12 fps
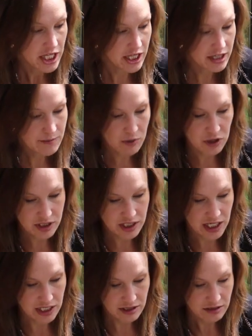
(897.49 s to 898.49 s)
This
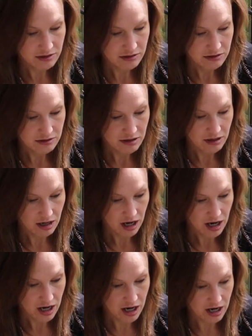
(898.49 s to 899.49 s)
person
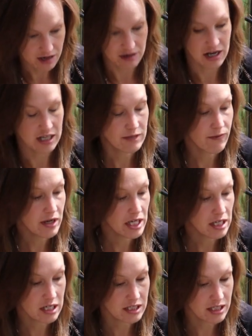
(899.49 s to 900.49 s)
uh, it's
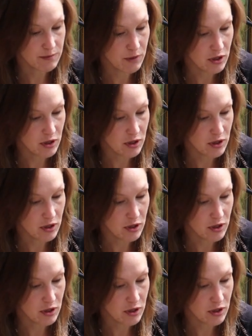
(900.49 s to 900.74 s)
funny because this